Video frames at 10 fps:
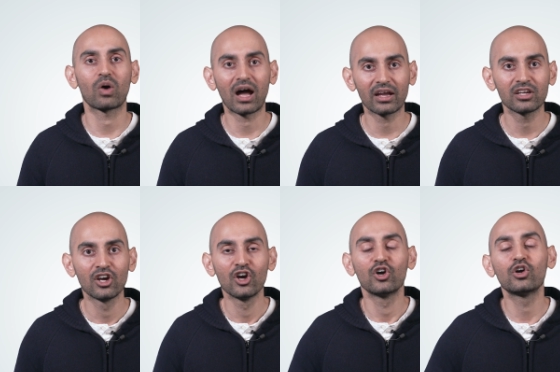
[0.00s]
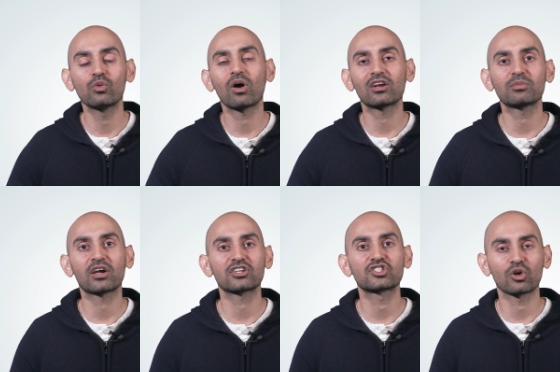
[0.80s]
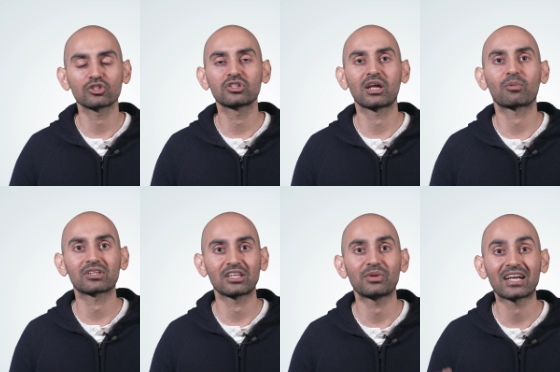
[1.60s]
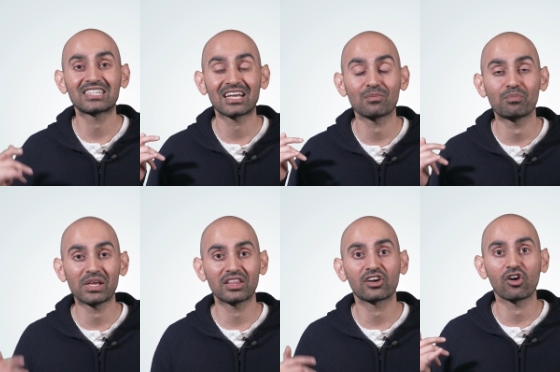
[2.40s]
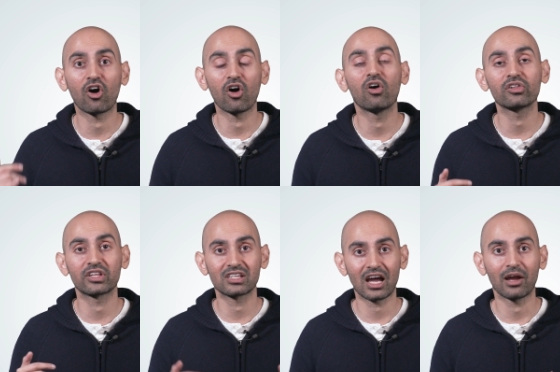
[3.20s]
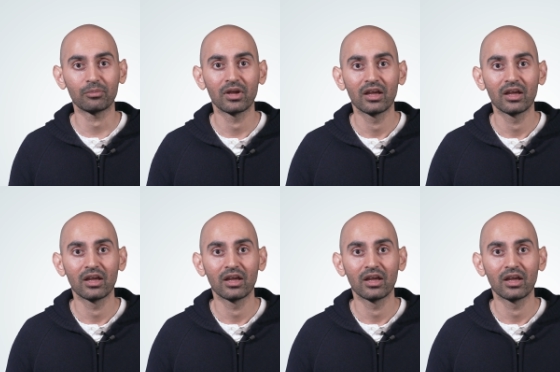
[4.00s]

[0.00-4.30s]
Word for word: Why? Who wanted to be on a social network that you actually had to be there all the time?